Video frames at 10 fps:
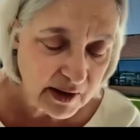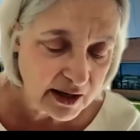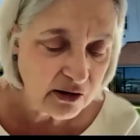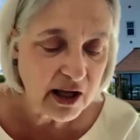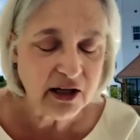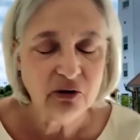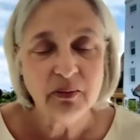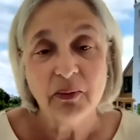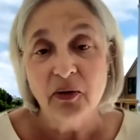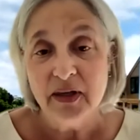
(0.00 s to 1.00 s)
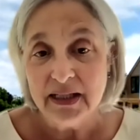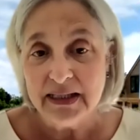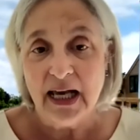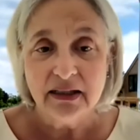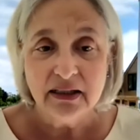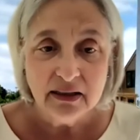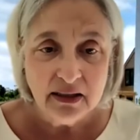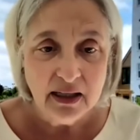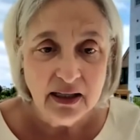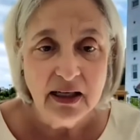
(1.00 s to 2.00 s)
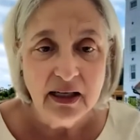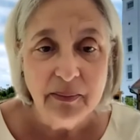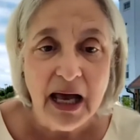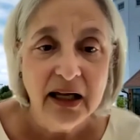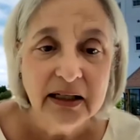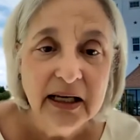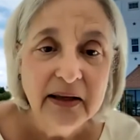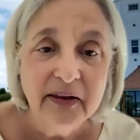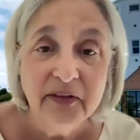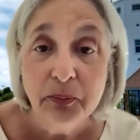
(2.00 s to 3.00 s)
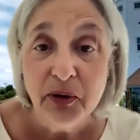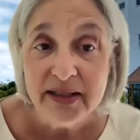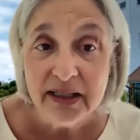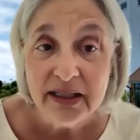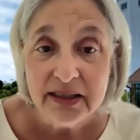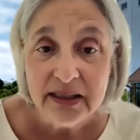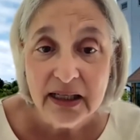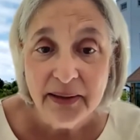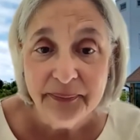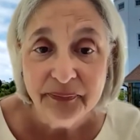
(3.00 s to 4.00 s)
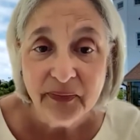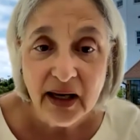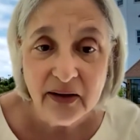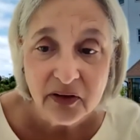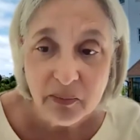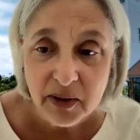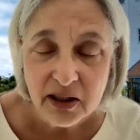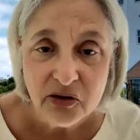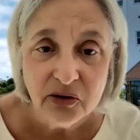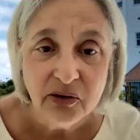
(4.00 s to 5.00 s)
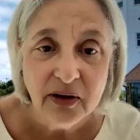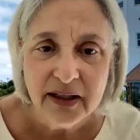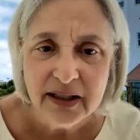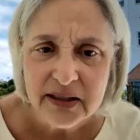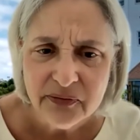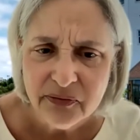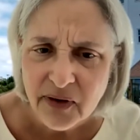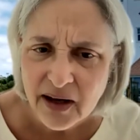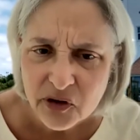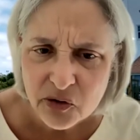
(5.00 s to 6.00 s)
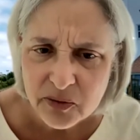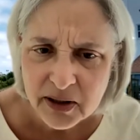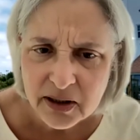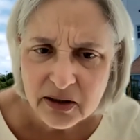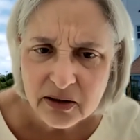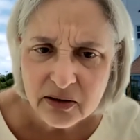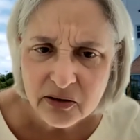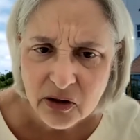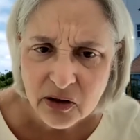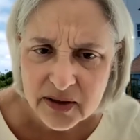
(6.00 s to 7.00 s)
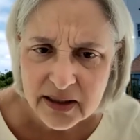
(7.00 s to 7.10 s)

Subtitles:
don't remember the exact amount that the president has committed to. I think it's 500 million doses.